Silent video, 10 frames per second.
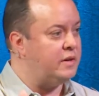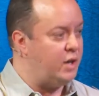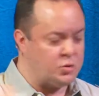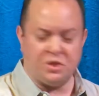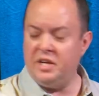
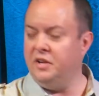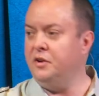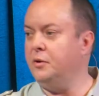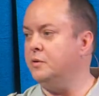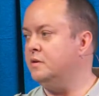Here's what you need to
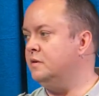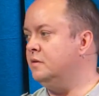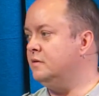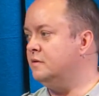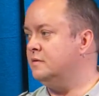do,
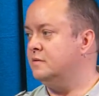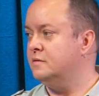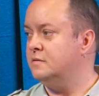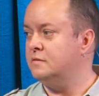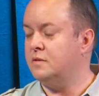
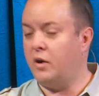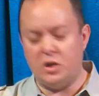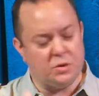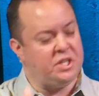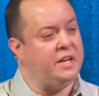or
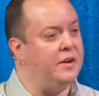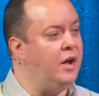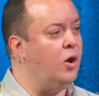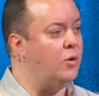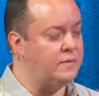here's what you need to
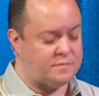know.